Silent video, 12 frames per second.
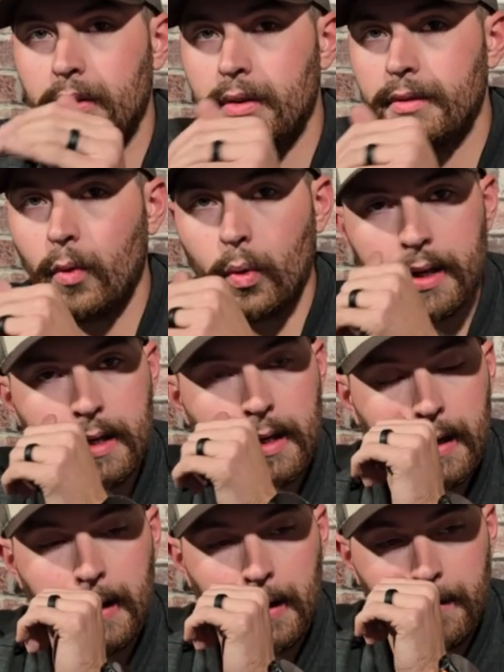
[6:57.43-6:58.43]
30, 40,
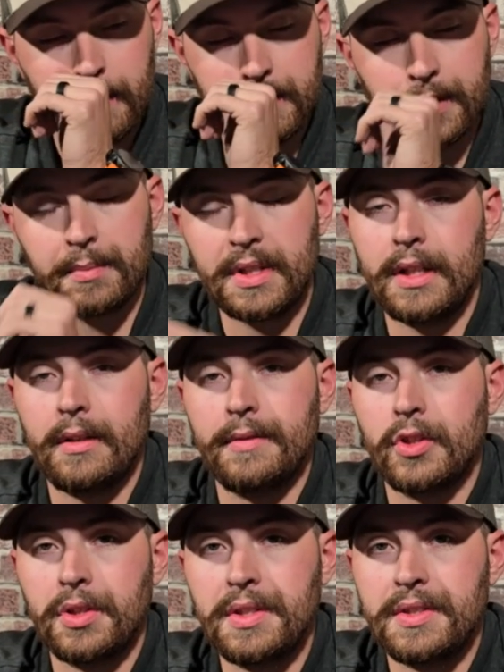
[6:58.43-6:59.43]
for something out of
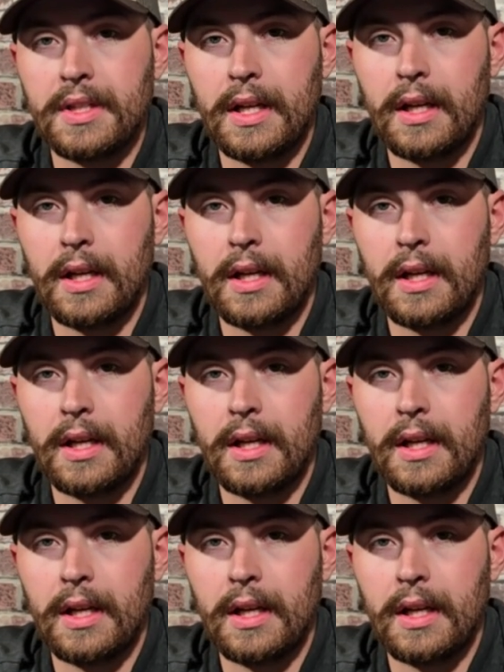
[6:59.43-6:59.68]
a tree